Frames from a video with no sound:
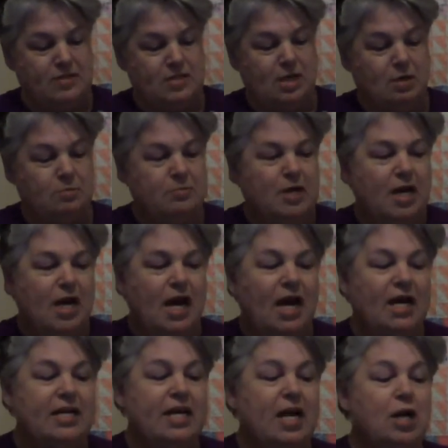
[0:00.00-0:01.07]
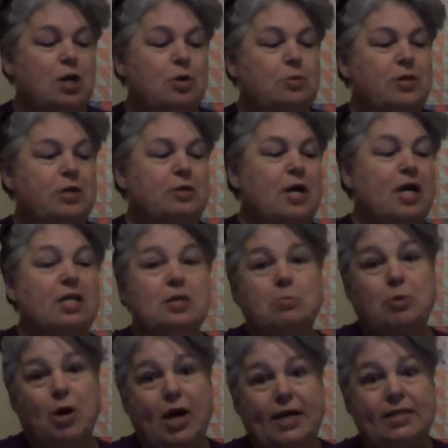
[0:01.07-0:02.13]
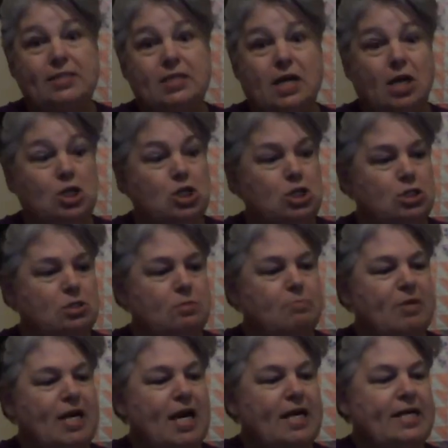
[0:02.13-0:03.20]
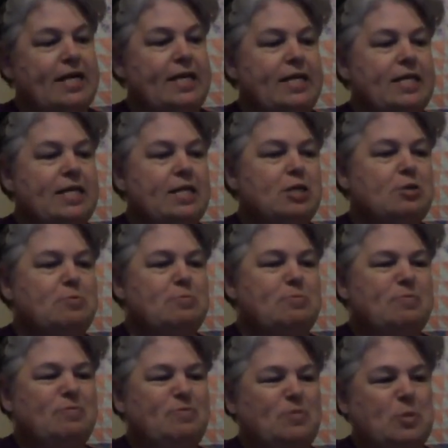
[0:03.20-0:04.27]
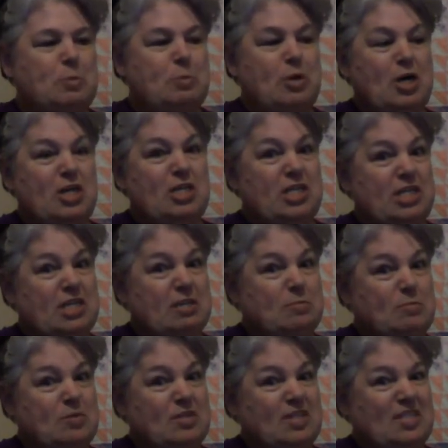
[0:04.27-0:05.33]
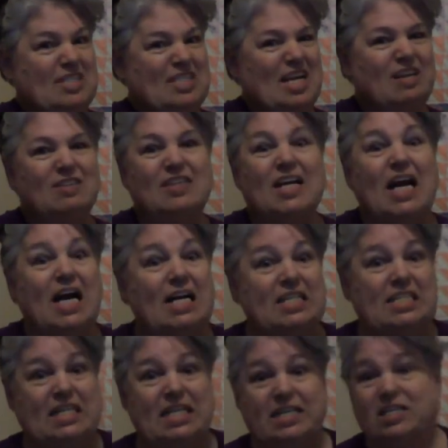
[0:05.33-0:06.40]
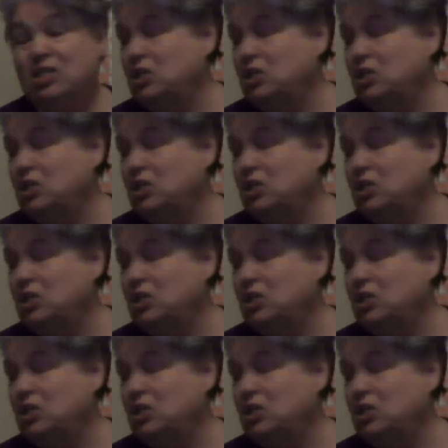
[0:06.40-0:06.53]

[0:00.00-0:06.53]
So I know they're not the brightest colors, but I need them for a project I've got to get